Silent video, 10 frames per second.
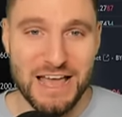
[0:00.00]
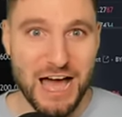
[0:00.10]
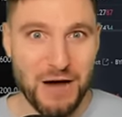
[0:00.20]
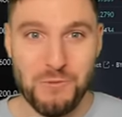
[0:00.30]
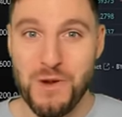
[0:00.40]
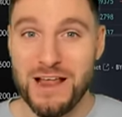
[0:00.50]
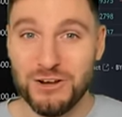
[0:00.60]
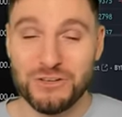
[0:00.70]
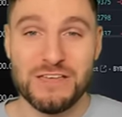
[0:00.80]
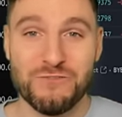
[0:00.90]
And we're
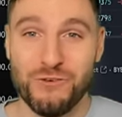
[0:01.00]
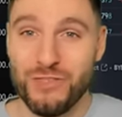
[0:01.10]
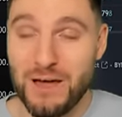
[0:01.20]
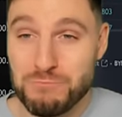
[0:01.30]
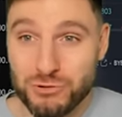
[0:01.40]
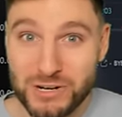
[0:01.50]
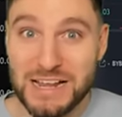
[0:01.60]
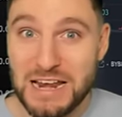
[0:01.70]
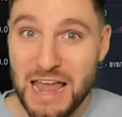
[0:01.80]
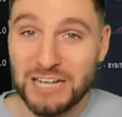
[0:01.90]
looking for that
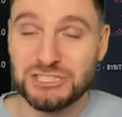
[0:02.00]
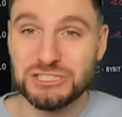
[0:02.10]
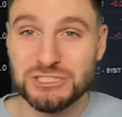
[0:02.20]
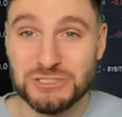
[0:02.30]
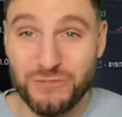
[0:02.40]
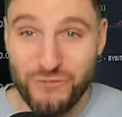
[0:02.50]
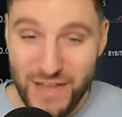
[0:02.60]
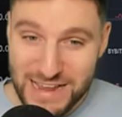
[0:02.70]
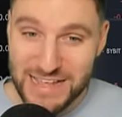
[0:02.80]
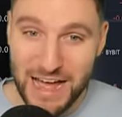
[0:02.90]
pre-elections
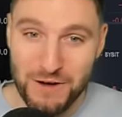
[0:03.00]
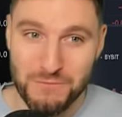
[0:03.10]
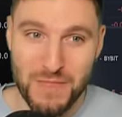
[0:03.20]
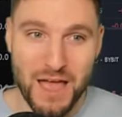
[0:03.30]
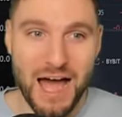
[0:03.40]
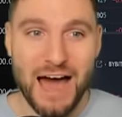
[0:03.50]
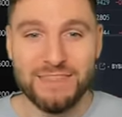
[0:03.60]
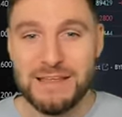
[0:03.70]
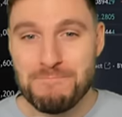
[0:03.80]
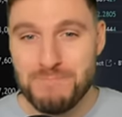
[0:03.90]
fake-out and
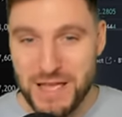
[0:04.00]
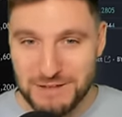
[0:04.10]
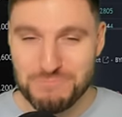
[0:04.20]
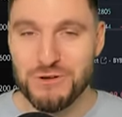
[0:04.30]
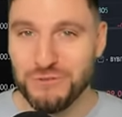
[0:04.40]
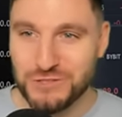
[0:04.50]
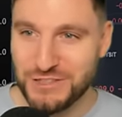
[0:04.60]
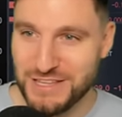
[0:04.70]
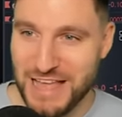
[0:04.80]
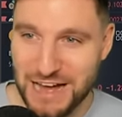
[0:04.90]
the big move to
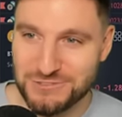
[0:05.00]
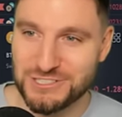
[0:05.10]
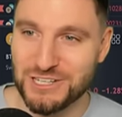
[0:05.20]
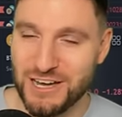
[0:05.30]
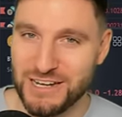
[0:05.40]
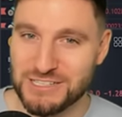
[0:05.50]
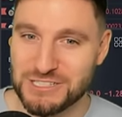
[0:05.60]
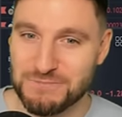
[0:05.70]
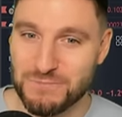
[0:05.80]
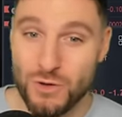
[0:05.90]
the downside.
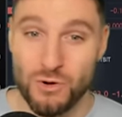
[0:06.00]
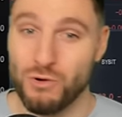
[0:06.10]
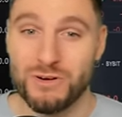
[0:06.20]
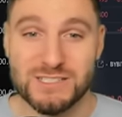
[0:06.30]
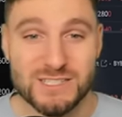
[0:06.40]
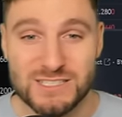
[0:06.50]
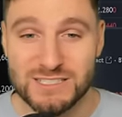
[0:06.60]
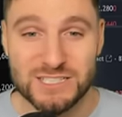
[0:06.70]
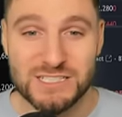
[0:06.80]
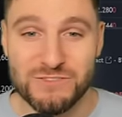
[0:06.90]
Or is this
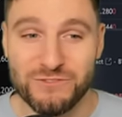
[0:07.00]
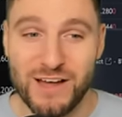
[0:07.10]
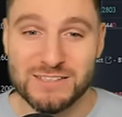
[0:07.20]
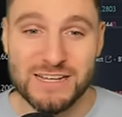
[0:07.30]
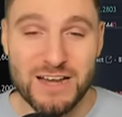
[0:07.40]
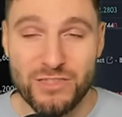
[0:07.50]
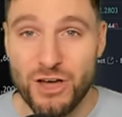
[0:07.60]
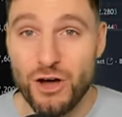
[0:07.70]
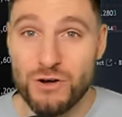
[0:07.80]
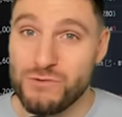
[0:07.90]
just, in fact, another
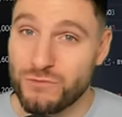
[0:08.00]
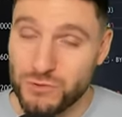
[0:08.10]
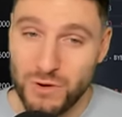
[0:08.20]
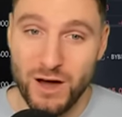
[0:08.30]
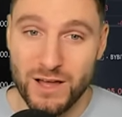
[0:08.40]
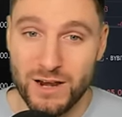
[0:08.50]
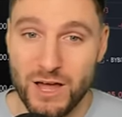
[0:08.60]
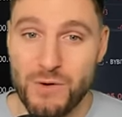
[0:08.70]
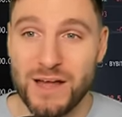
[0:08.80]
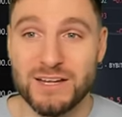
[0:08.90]
overall
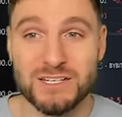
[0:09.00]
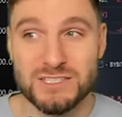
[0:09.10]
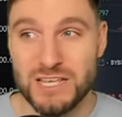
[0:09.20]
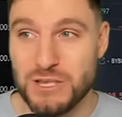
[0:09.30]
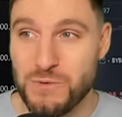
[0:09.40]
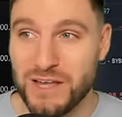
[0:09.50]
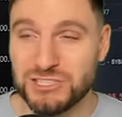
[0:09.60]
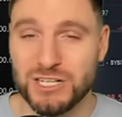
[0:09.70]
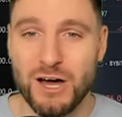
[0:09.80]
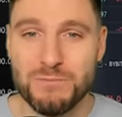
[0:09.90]
higher-low and
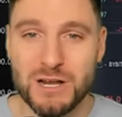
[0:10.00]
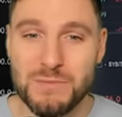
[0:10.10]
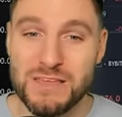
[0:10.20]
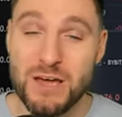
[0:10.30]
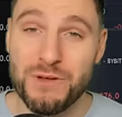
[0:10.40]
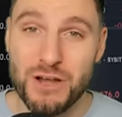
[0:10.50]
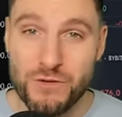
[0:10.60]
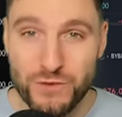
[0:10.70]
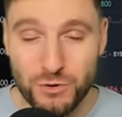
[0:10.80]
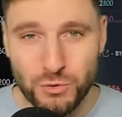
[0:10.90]
continuation? I'm going to be going
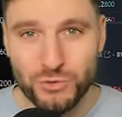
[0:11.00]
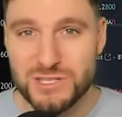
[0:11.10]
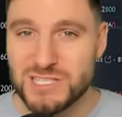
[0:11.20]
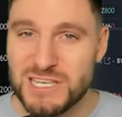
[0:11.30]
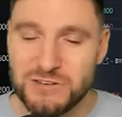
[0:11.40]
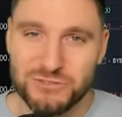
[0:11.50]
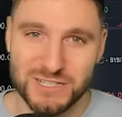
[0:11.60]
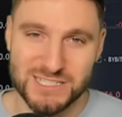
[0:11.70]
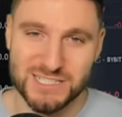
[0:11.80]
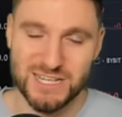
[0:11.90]
over all the
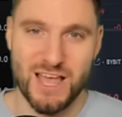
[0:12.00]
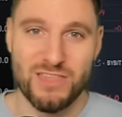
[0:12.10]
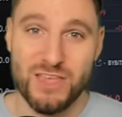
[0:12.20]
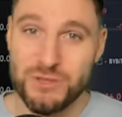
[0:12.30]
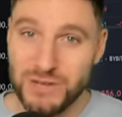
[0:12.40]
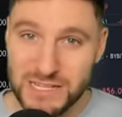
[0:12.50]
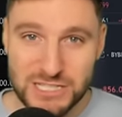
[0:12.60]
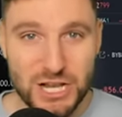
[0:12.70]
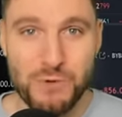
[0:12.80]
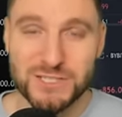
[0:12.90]
secrets that you need to
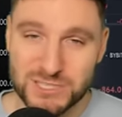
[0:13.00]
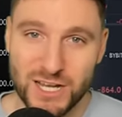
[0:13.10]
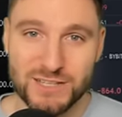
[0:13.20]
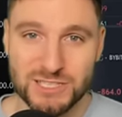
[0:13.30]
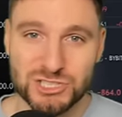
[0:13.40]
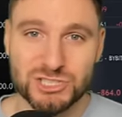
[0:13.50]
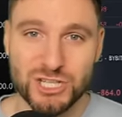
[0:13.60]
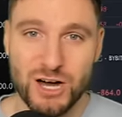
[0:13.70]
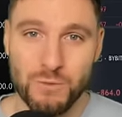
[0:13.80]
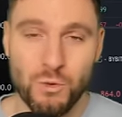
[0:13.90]
know inside this
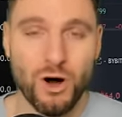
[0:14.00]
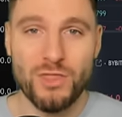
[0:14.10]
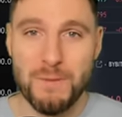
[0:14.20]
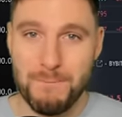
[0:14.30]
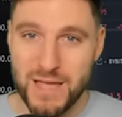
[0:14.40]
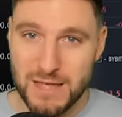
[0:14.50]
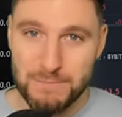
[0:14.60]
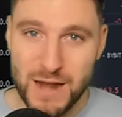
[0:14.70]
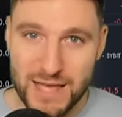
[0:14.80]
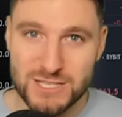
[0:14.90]
chart. What are the bigger
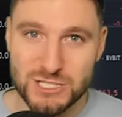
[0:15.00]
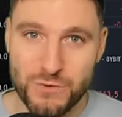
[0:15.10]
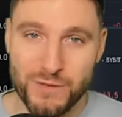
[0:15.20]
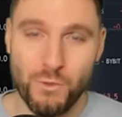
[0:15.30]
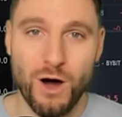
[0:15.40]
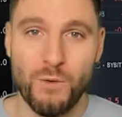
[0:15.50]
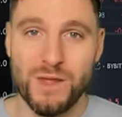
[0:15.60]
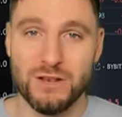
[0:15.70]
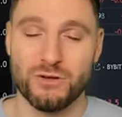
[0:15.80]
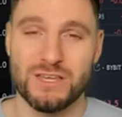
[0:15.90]
players doing? What are we
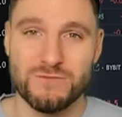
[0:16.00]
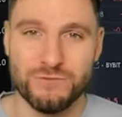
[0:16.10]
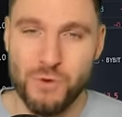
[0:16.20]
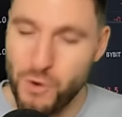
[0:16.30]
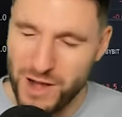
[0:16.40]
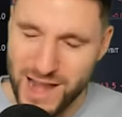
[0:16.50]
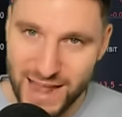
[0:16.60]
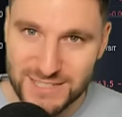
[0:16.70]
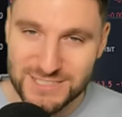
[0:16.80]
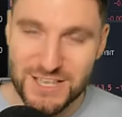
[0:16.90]
looking for
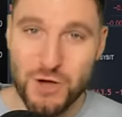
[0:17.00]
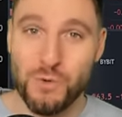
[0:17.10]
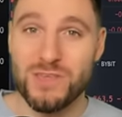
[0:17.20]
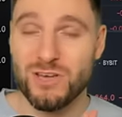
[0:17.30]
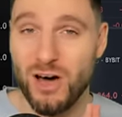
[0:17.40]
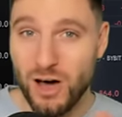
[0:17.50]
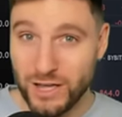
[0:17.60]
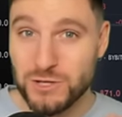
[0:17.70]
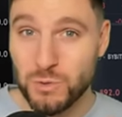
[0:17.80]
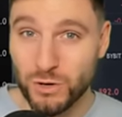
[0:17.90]
next with
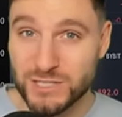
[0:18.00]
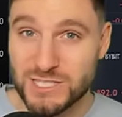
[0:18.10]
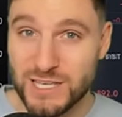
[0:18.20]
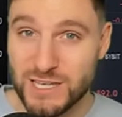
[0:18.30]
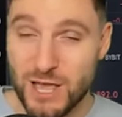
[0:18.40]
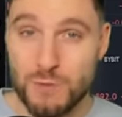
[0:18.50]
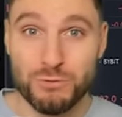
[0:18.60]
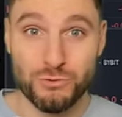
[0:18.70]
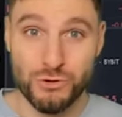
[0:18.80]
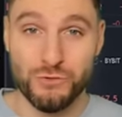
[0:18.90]
high-quality,
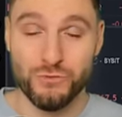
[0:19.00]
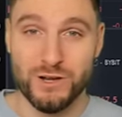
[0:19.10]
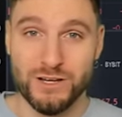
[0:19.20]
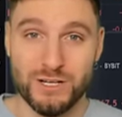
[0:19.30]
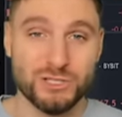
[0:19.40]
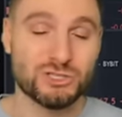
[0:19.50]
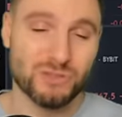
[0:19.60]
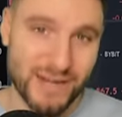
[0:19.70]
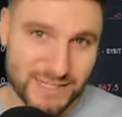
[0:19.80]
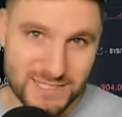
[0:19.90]
proven
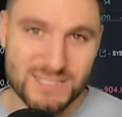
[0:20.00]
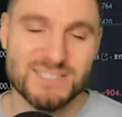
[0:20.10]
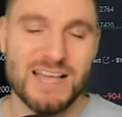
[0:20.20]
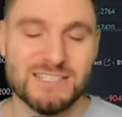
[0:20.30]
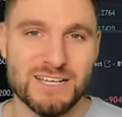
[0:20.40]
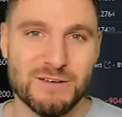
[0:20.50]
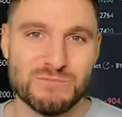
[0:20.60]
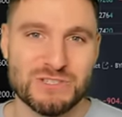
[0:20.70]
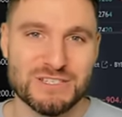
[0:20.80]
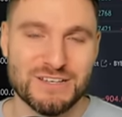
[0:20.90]
trade
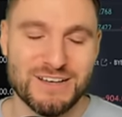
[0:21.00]
setups?